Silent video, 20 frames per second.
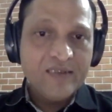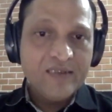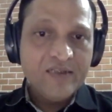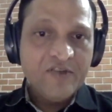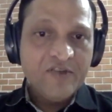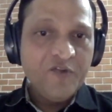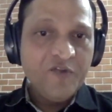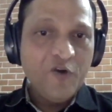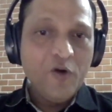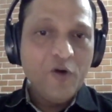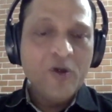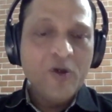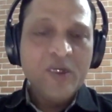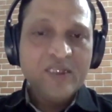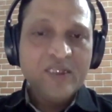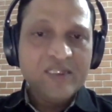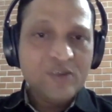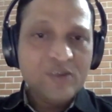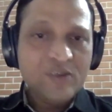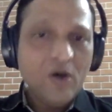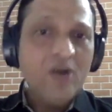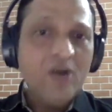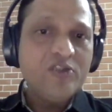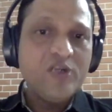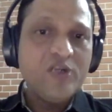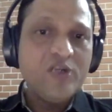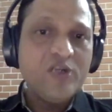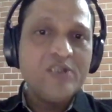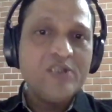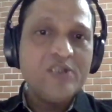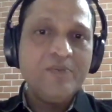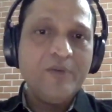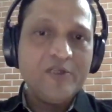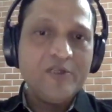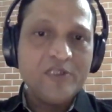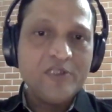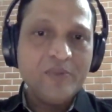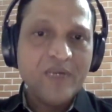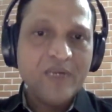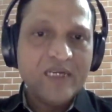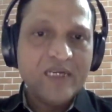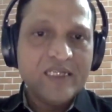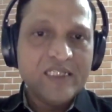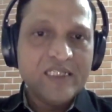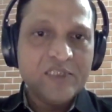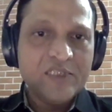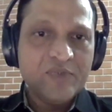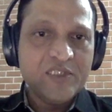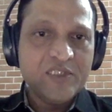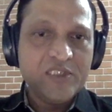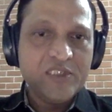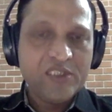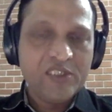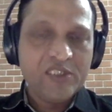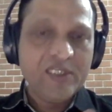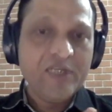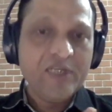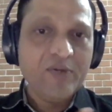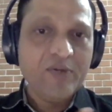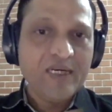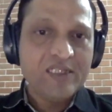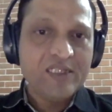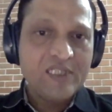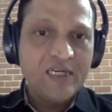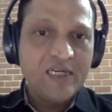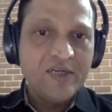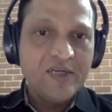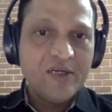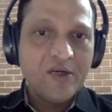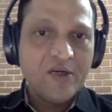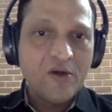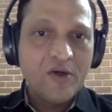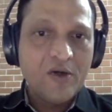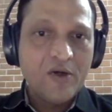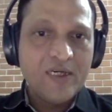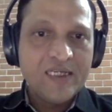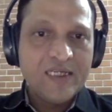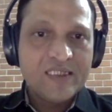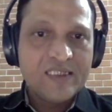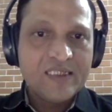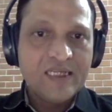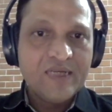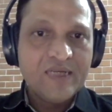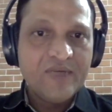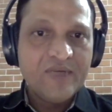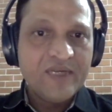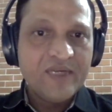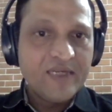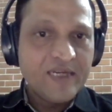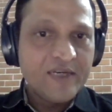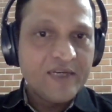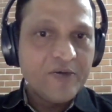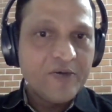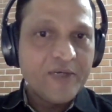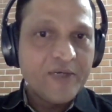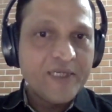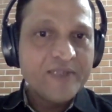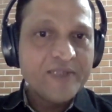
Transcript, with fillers: So there's all sorts of possibilities. We just need to understand your context and we can get going.